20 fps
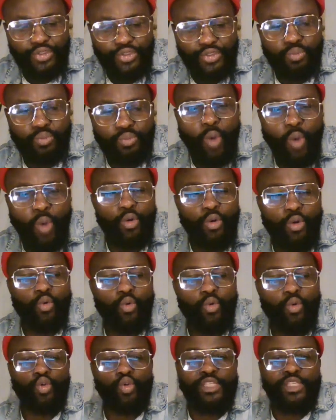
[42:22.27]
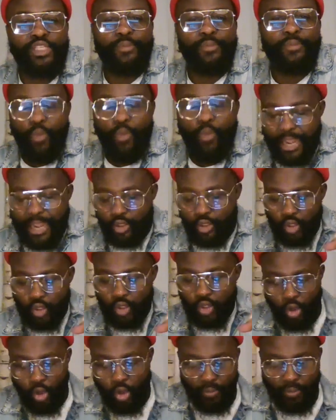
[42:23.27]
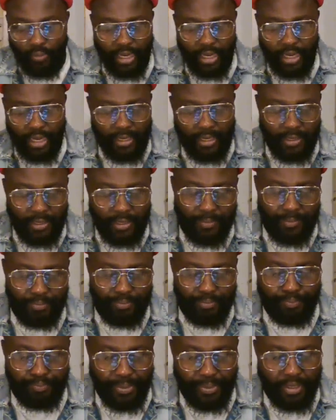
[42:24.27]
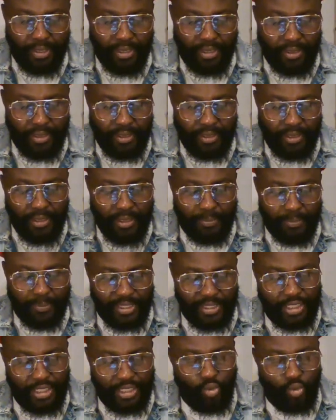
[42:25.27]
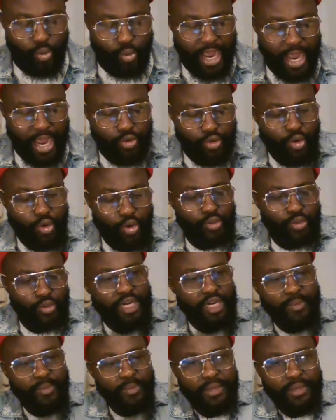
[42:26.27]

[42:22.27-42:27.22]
ngwa to tell me where it will stop beating you. Are you going to tell me?